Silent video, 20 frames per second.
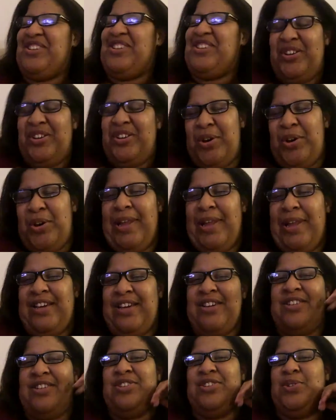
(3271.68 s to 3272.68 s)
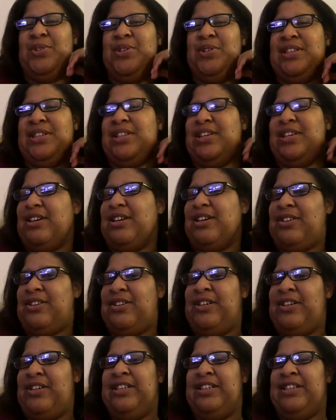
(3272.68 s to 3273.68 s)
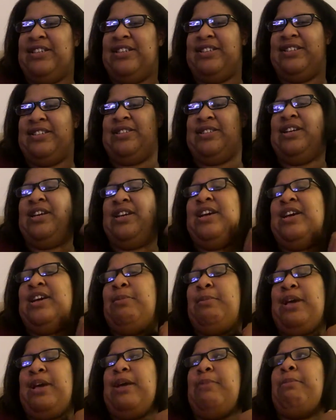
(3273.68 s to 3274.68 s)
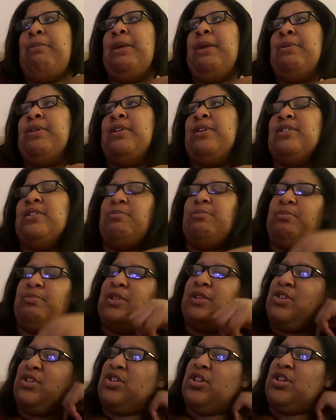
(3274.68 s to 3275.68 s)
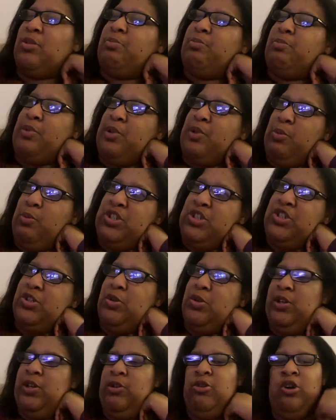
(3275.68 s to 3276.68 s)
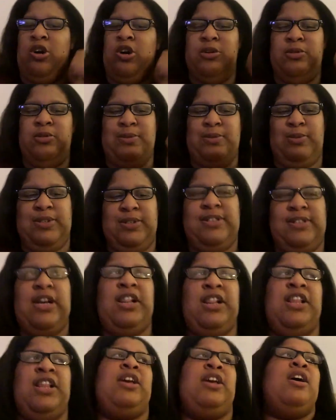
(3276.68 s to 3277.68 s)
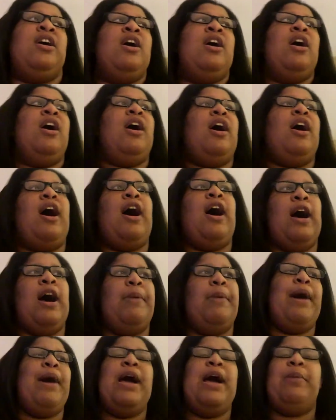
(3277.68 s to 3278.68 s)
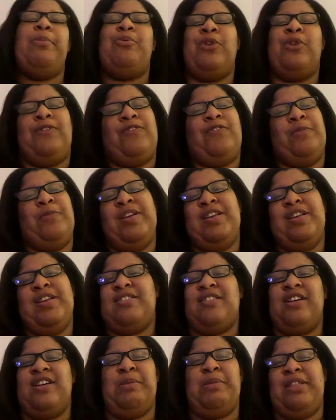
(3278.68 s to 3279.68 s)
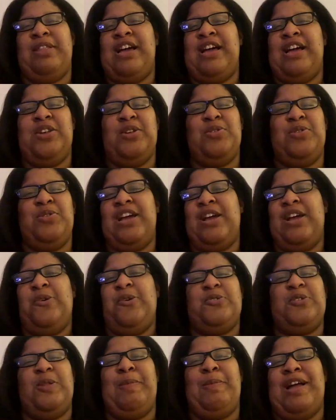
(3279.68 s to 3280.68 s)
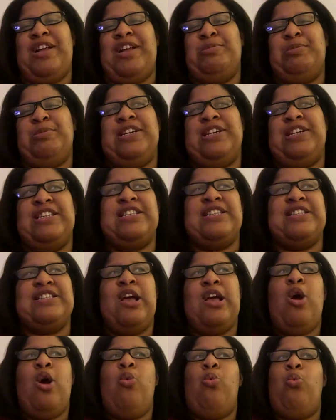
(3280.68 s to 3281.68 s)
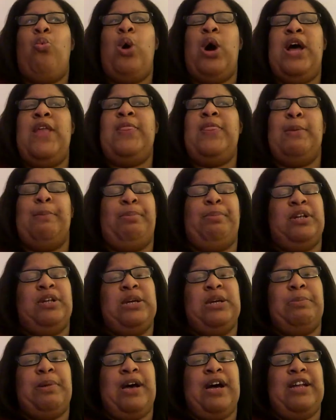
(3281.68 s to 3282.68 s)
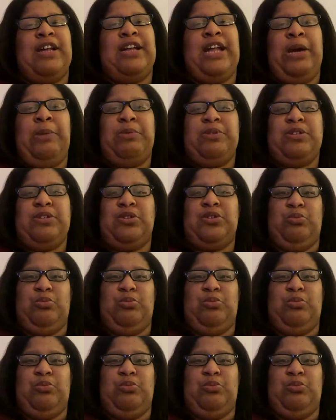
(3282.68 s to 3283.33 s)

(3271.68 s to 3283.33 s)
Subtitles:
I don't know why they couldn't do it on this. Maybe what show they're on was telling. High point for me is going to be that New Day Usos match, because One, the build up behind that was